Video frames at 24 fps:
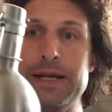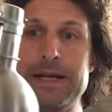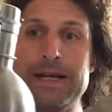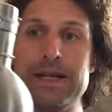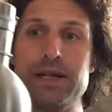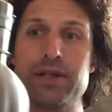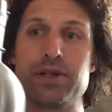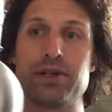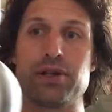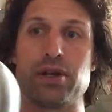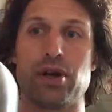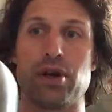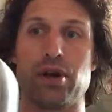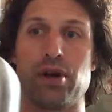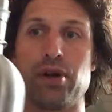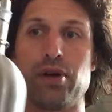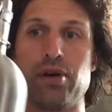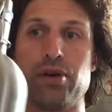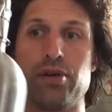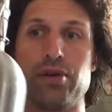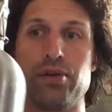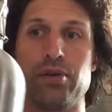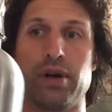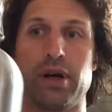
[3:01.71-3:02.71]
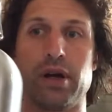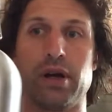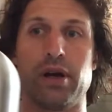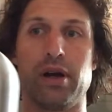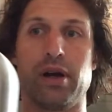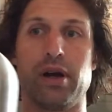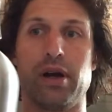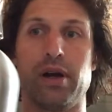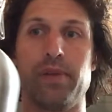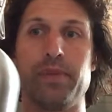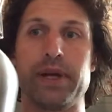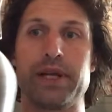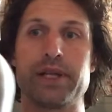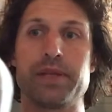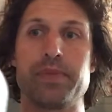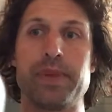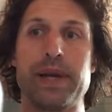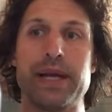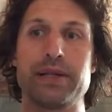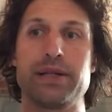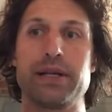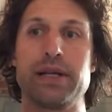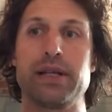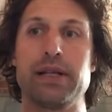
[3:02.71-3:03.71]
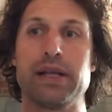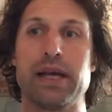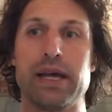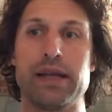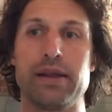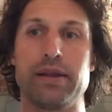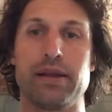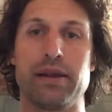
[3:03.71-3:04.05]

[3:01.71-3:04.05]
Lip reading: so I'm expecting that